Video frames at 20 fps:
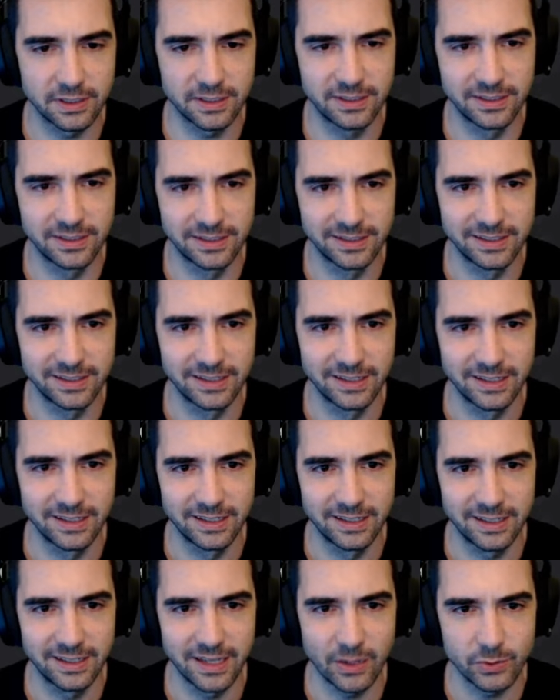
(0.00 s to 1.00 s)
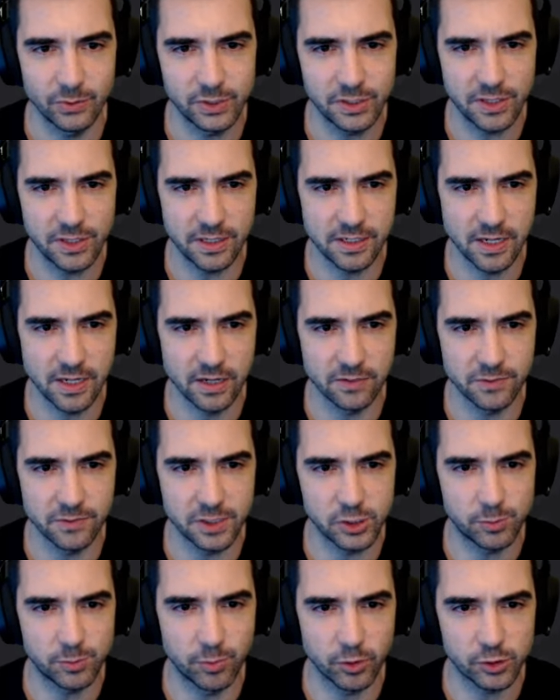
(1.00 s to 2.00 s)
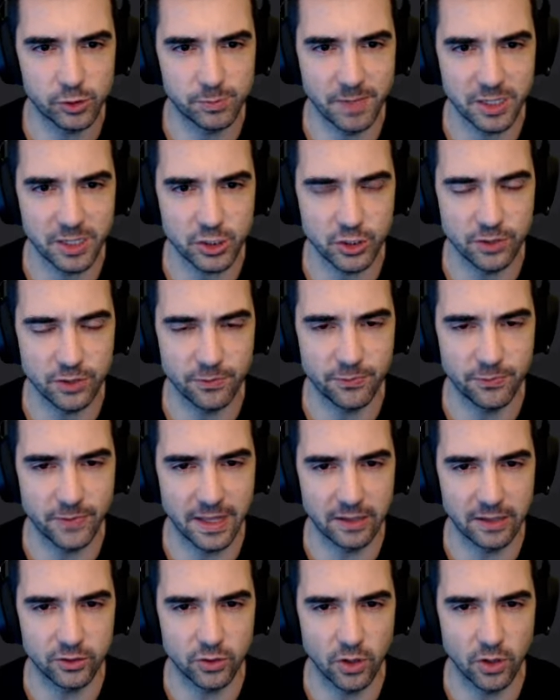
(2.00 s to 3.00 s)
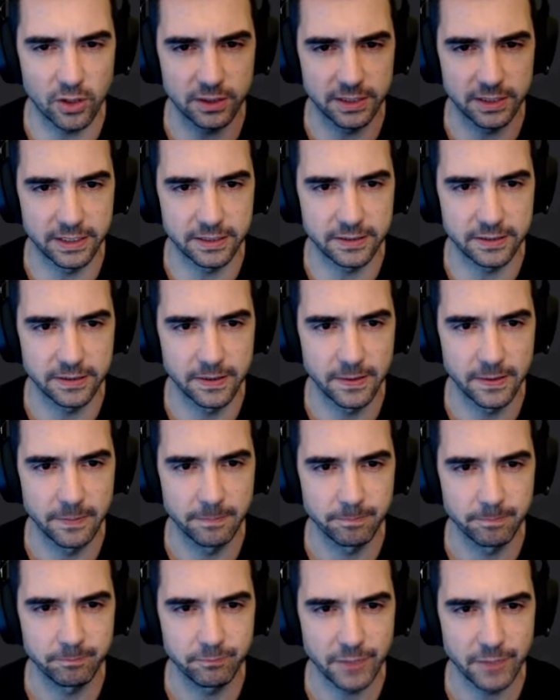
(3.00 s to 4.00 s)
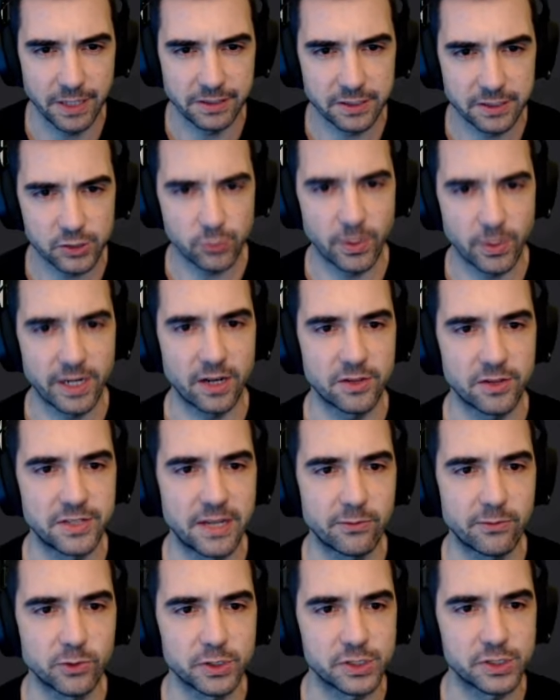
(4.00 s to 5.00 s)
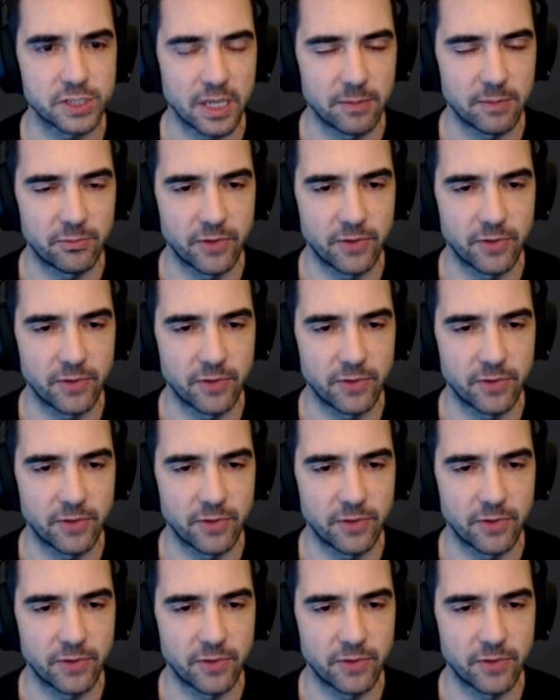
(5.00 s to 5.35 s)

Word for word: How is it that none of these books mention the Fell Gauntlet? At this rate, I'll never escape